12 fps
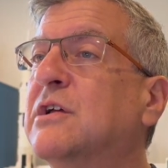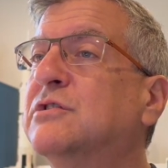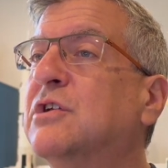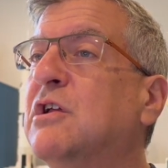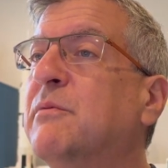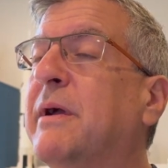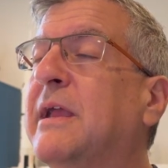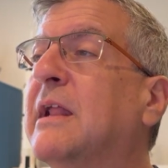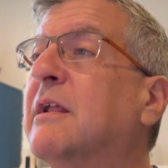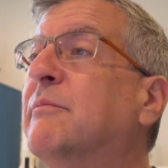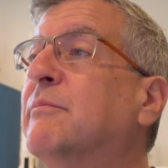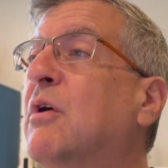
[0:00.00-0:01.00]
So you might
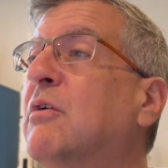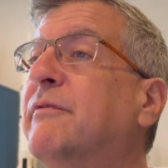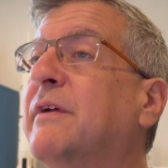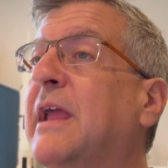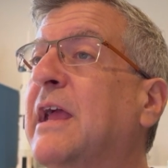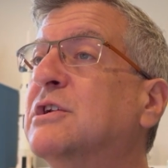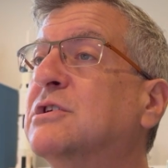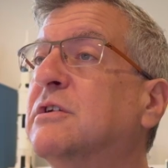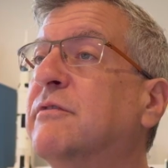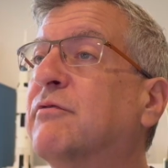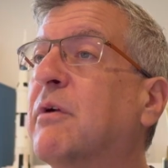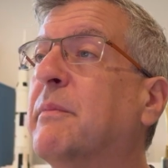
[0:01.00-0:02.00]
get a notification from